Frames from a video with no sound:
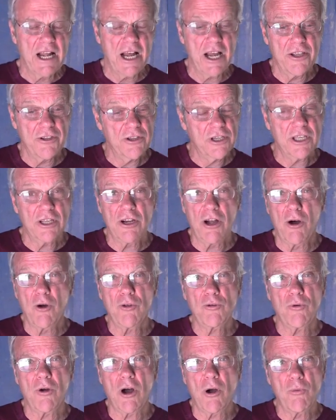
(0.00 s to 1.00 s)
You can
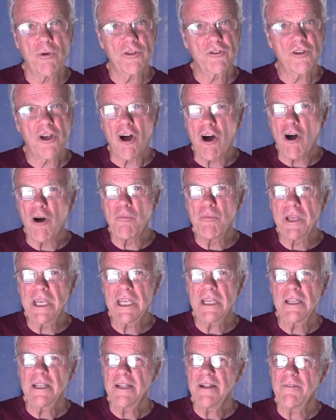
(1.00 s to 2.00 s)
always call
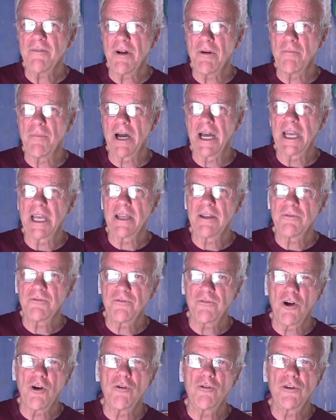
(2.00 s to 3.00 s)
me. My
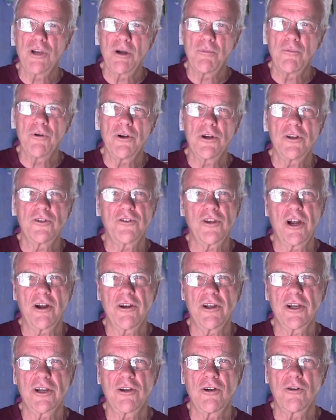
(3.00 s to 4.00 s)
phone number is
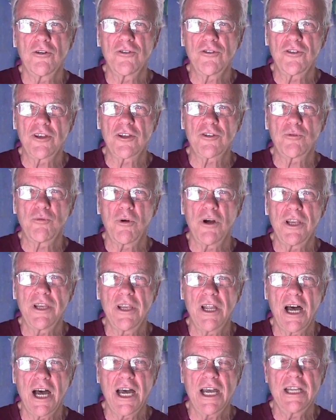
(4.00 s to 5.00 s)
area code
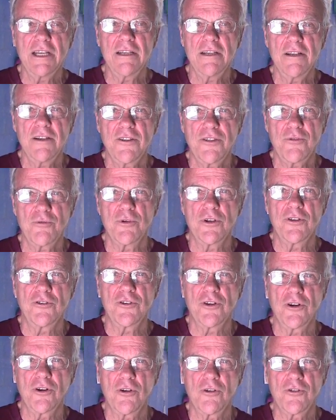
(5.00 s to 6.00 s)

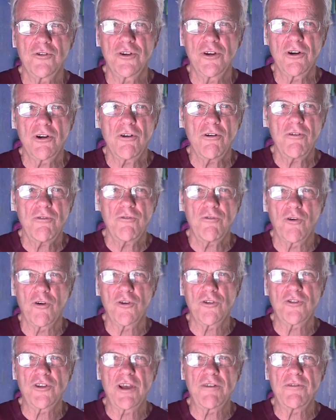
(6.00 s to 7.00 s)

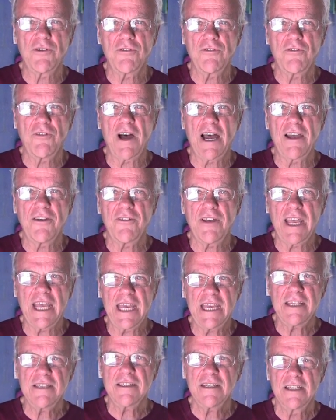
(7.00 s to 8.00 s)

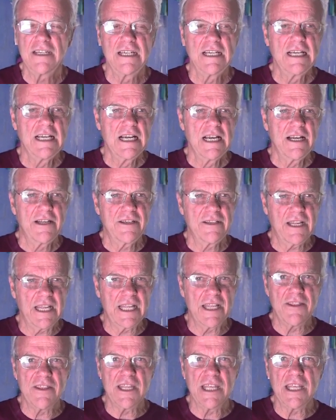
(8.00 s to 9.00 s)
619-300-4758
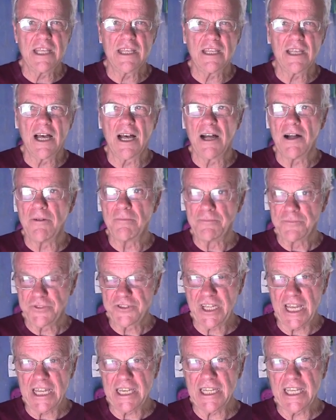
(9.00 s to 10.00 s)
in the
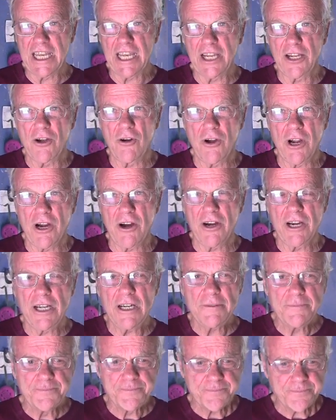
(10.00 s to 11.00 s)
San Diego area.